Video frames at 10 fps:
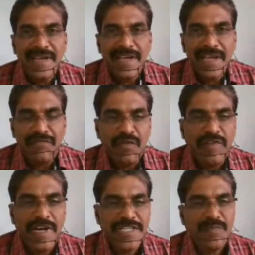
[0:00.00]
a few
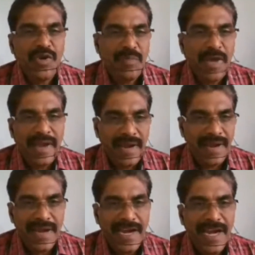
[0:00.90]
words about my
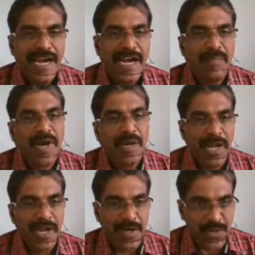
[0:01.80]

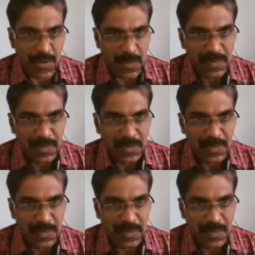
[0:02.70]
department also.